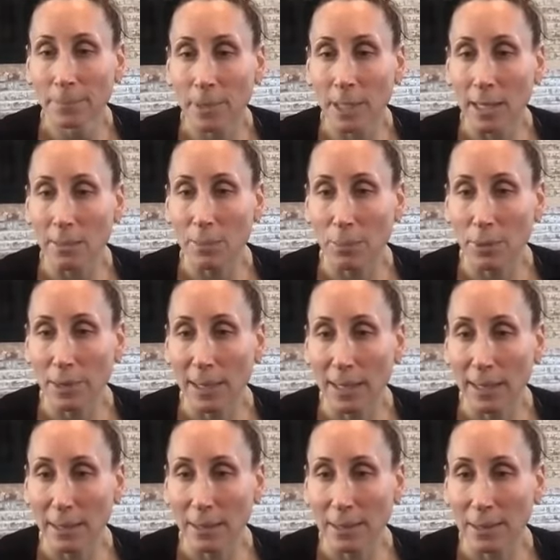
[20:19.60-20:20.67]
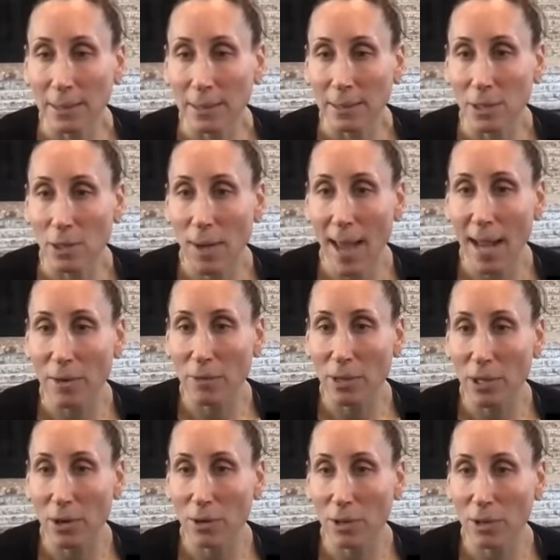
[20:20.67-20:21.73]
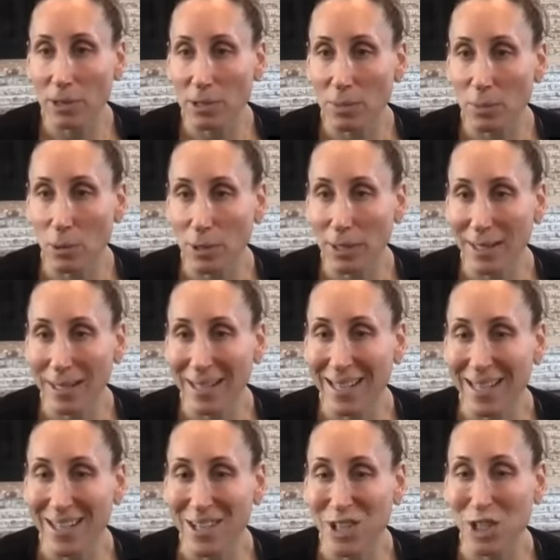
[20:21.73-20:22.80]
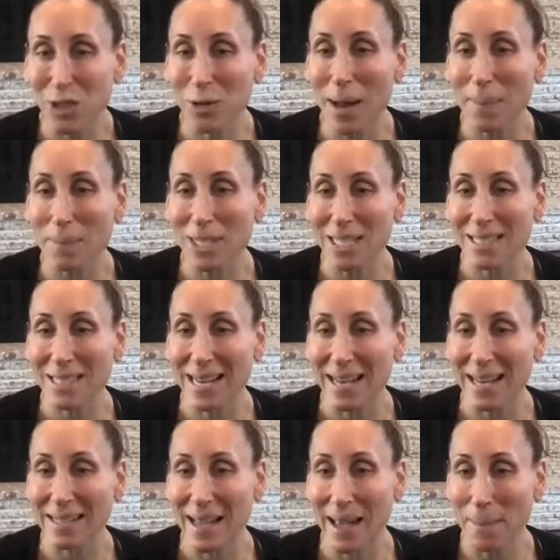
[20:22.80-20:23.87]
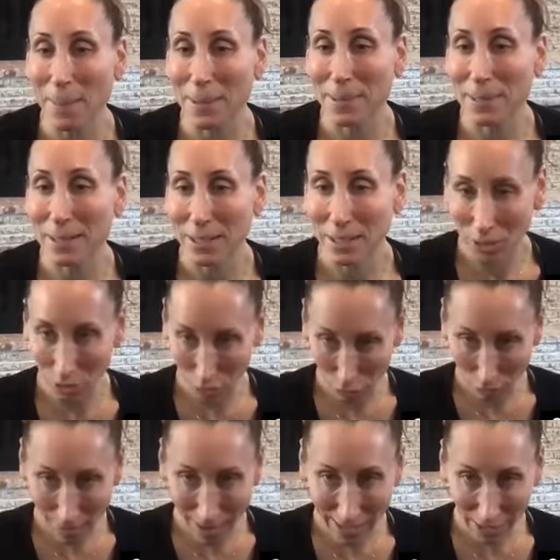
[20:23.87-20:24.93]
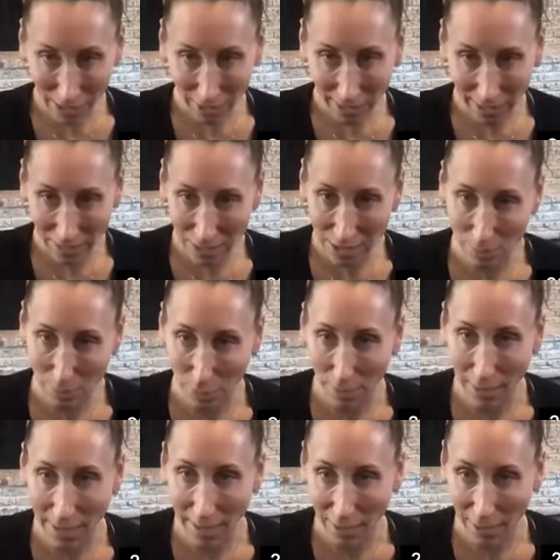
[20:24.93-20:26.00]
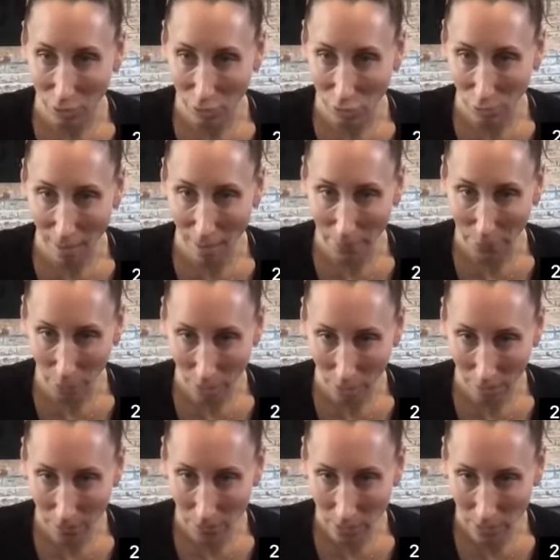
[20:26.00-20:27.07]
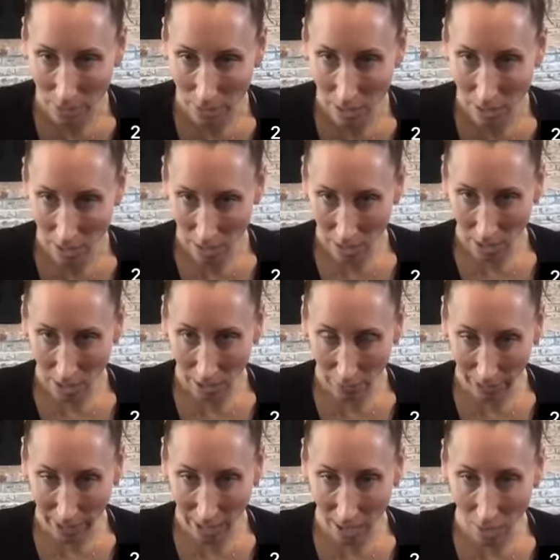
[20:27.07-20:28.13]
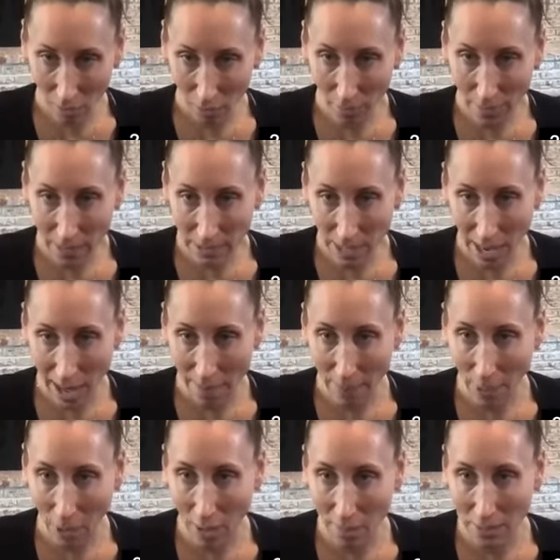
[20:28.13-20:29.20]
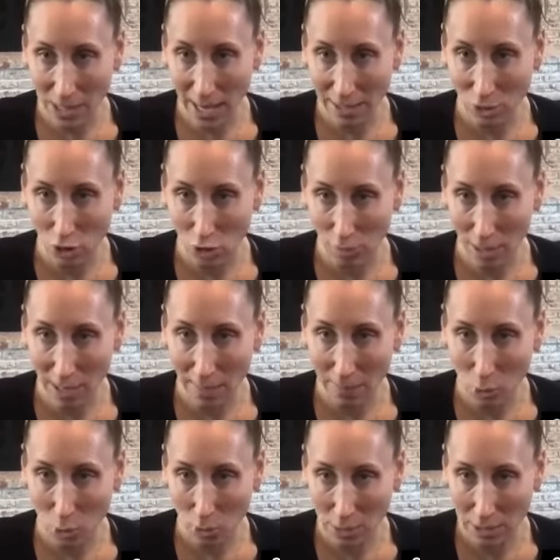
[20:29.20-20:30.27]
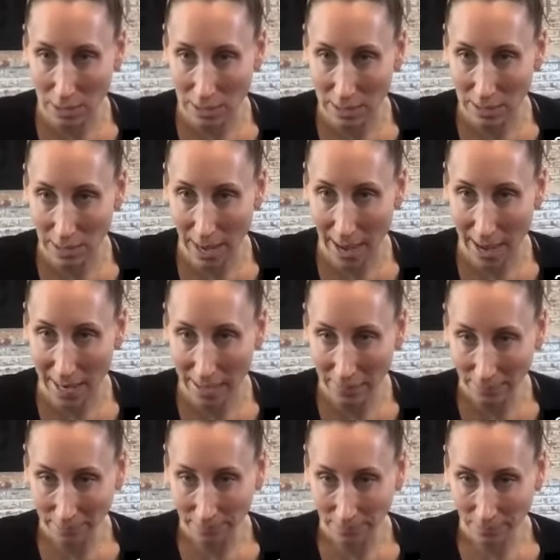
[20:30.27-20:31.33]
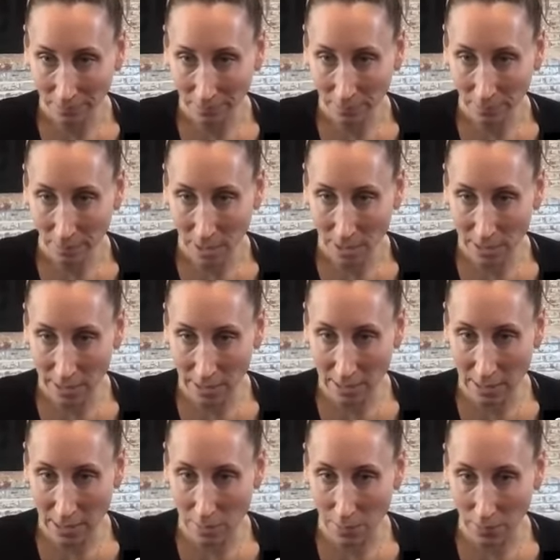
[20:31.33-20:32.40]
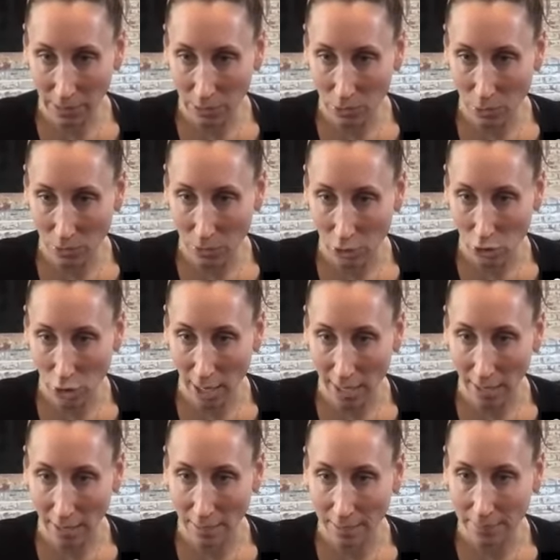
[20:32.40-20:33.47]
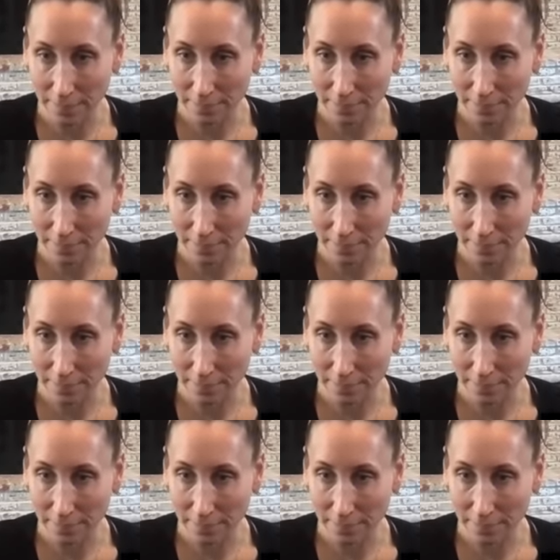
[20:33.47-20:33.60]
Keep breathing. No angry yoga this morning. Shoot up to stand up. Drag your hands to prayer. Drop your arms. Here we go. From the top, arms slide straight up towards the sky. Sit deeply into a chair.